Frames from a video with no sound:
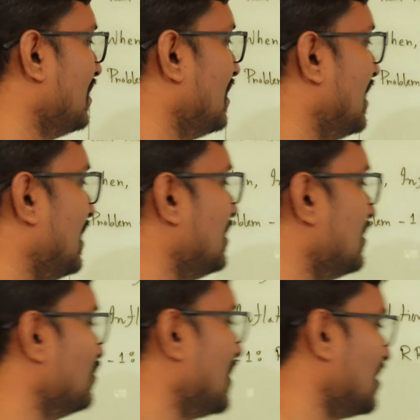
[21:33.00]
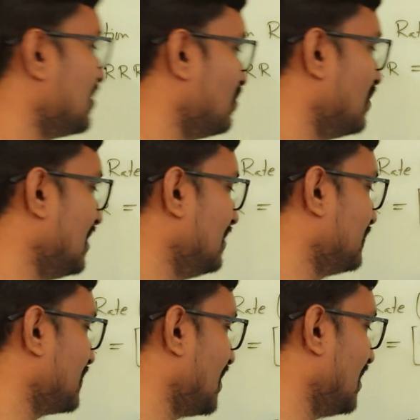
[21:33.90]
and minus 1,
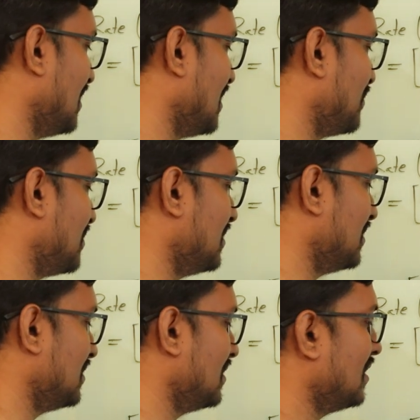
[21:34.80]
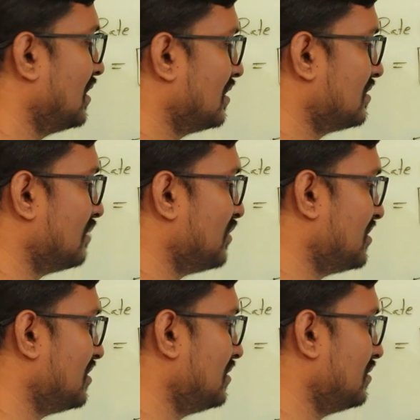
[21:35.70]
and after
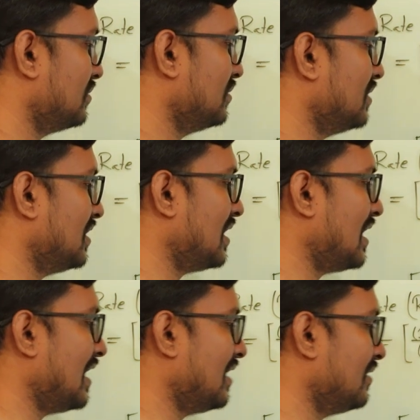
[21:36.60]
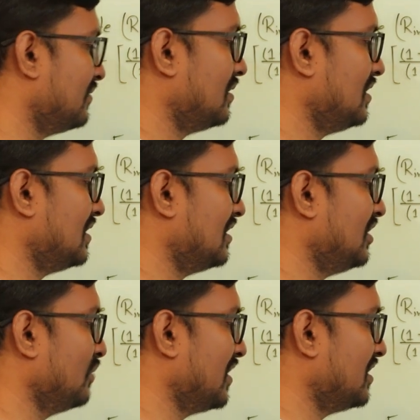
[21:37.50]
summation we will have in the
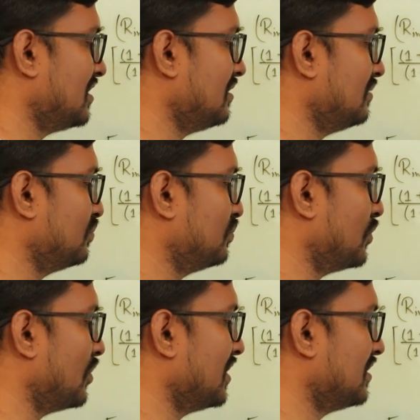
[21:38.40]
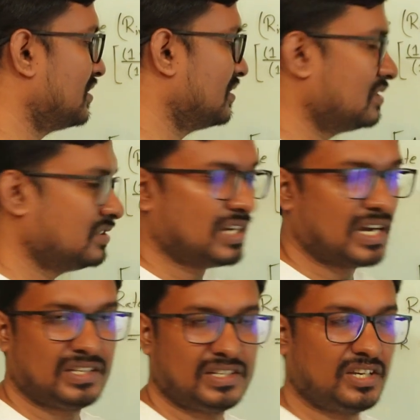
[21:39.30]
numerator
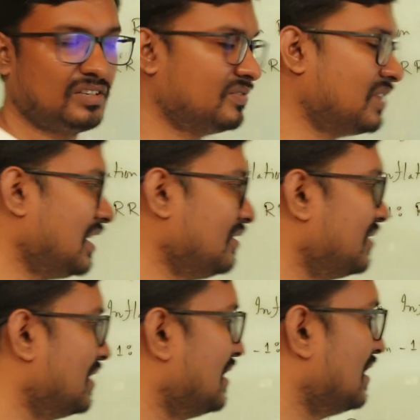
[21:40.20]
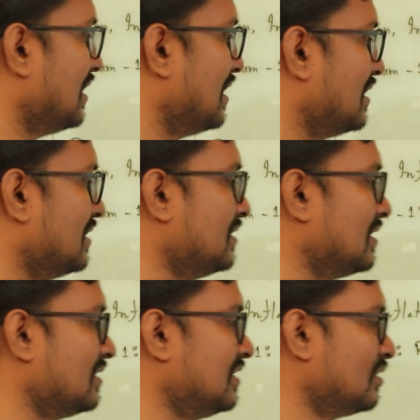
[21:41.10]
0.985, and in
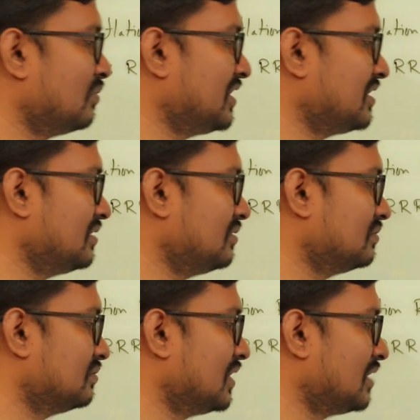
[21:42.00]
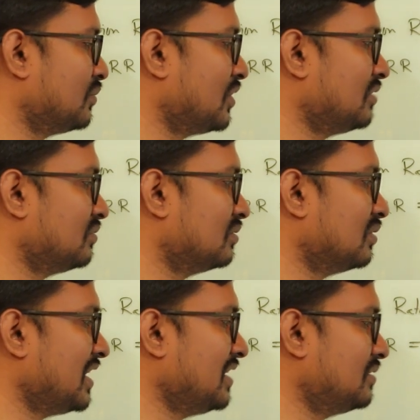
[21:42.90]
the denominator
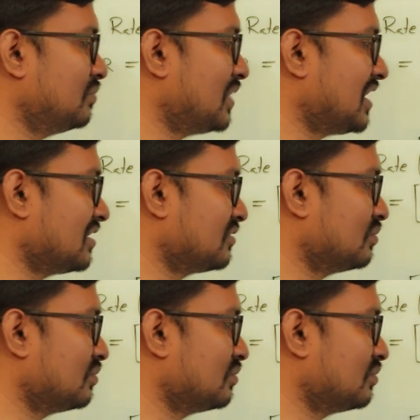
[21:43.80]
1.08 minus